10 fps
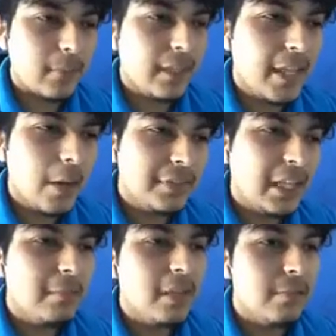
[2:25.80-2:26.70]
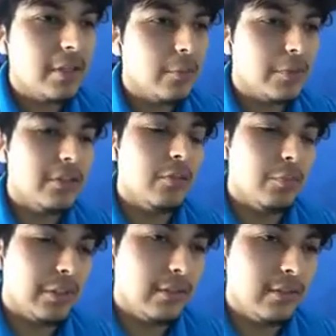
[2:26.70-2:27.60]
Now, what that may be,
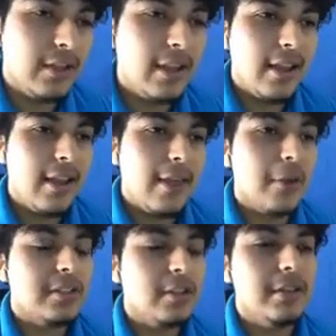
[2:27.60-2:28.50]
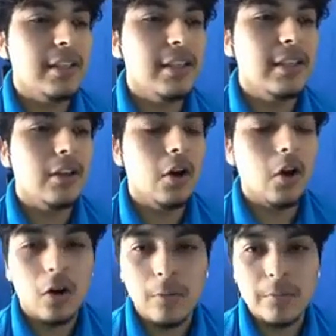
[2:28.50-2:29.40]
with those could be
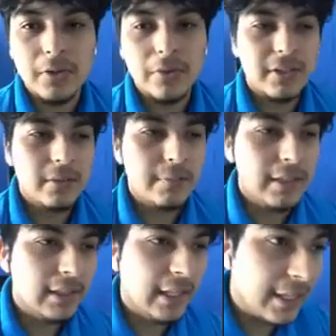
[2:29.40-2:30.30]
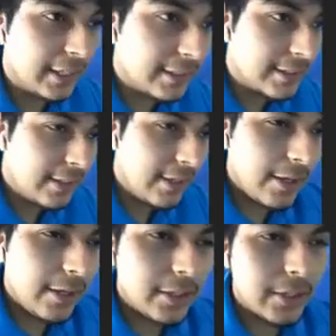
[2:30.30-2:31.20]
arms, those could be legs,
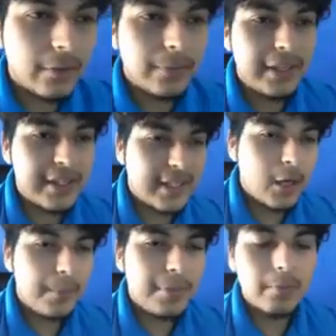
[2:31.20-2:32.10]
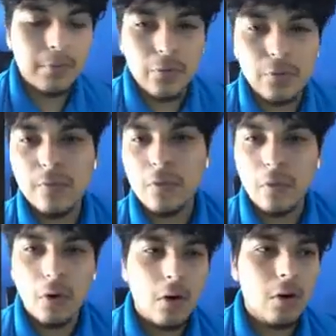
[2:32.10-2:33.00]
things that help them move,
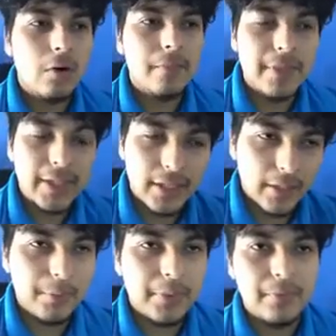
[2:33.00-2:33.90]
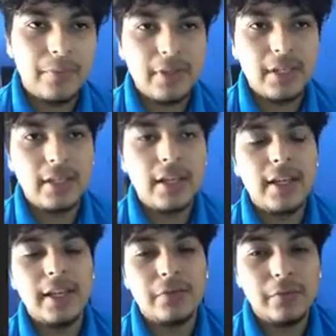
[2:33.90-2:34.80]
crawl. They could help them feed.
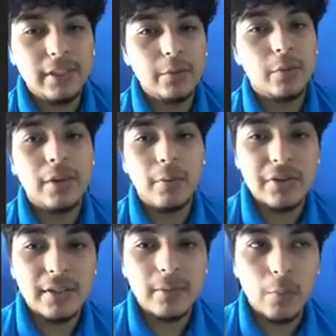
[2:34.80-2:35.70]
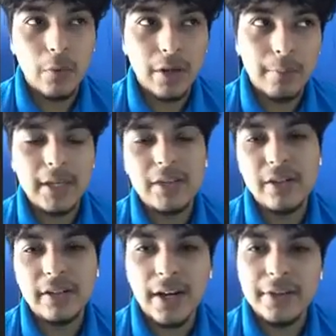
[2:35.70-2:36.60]
It's really one of the
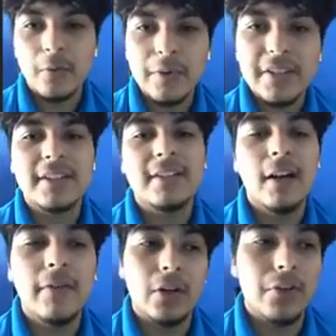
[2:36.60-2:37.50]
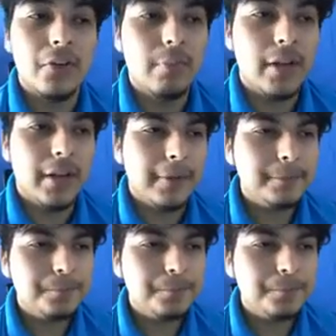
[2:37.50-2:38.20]
major characteristics of an arthropod.